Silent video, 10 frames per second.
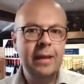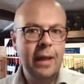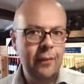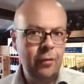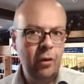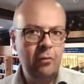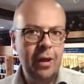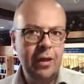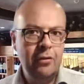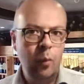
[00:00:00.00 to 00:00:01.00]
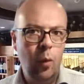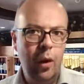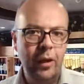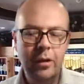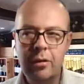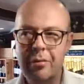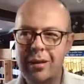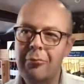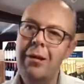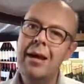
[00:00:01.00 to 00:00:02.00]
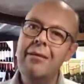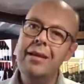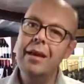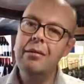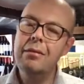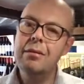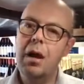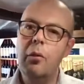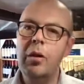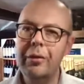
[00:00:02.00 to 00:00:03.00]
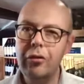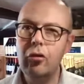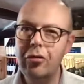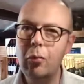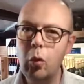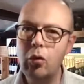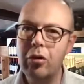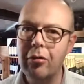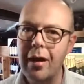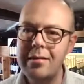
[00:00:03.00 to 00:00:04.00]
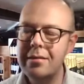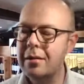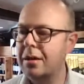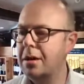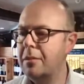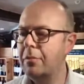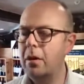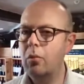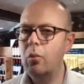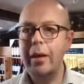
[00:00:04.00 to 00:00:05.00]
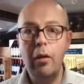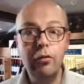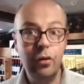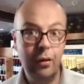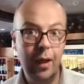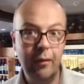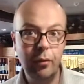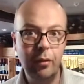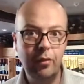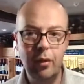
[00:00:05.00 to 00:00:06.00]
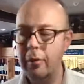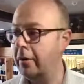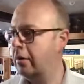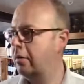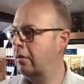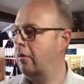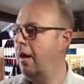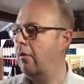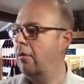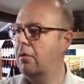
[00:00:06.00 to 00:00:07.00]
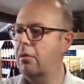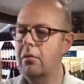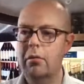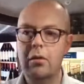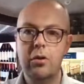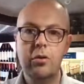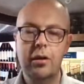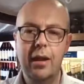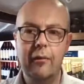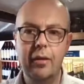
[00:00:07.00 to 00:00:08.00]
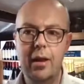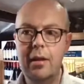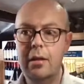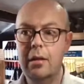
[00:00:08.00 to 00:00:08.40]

If you're not really into wine and you think, well, you know, I want to enjoy some watercress, but what else could I have it with, Simon? Well, you could have it in